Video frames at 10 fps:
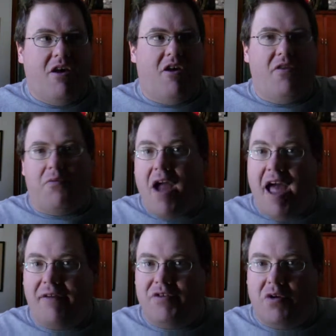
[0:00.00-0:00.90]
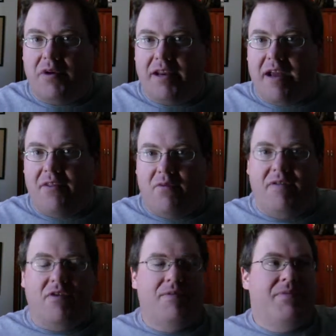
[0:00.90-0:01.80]
on the raft going down the
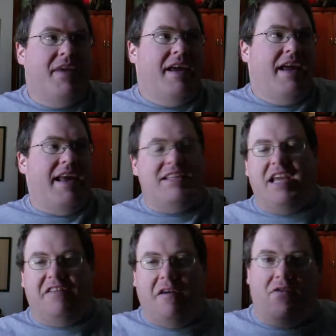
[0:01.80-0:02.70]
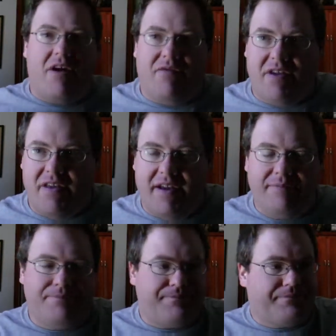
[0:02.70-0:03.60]
river and takes over everything.